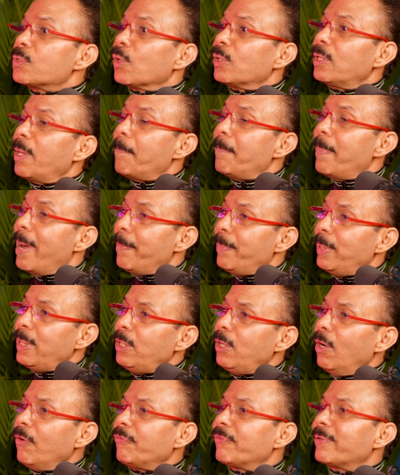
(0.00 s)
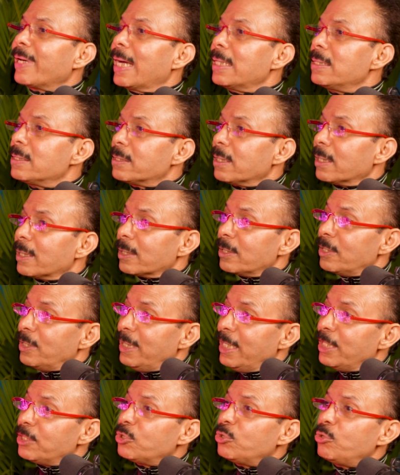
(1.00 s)
So the memory of cancer
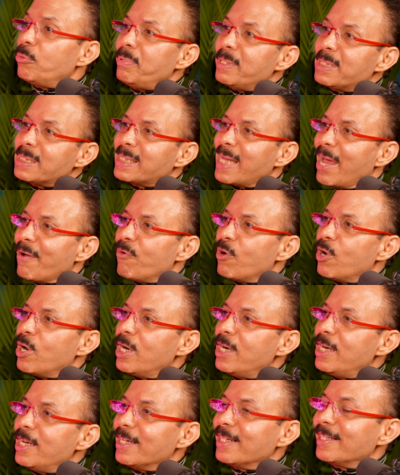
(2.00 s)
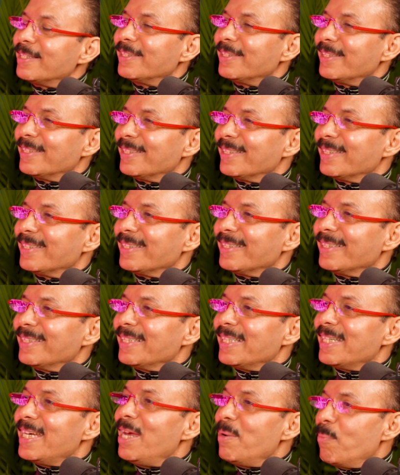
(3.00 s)
needs to be severed
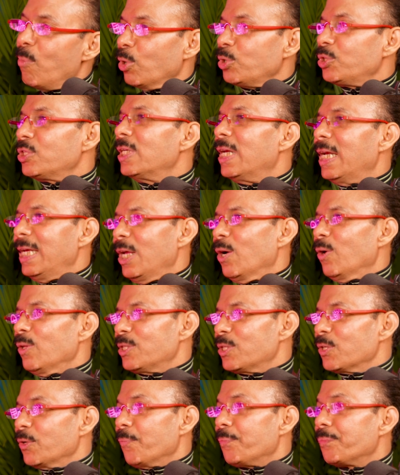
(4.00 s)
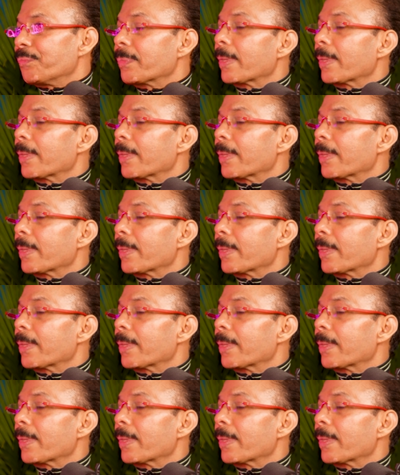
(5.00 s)
emotionally also.